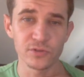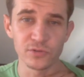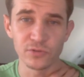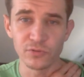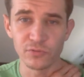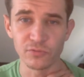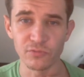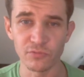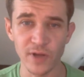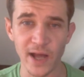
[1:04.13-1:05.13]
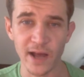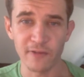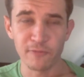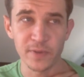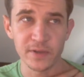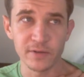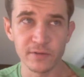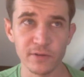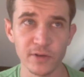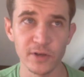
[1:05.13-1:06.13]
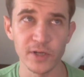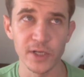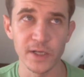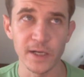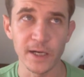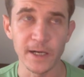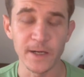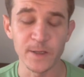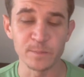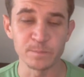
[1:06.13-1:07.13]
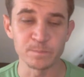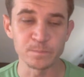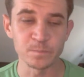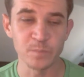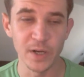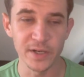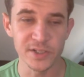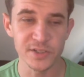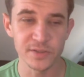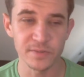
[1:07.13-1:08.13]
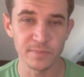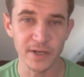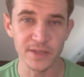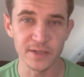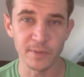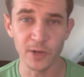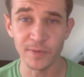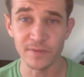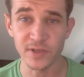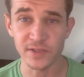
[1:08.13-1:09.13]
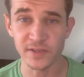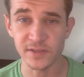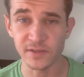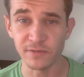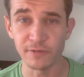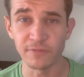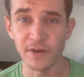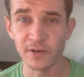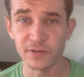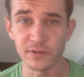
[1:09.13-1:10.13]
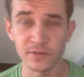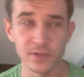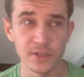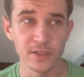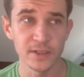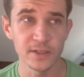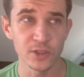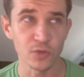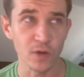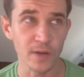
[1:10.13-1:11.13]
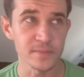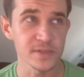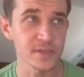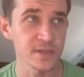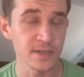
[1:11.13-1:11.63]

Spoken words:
who have been punished by the Department of Justice, so for federal crimes.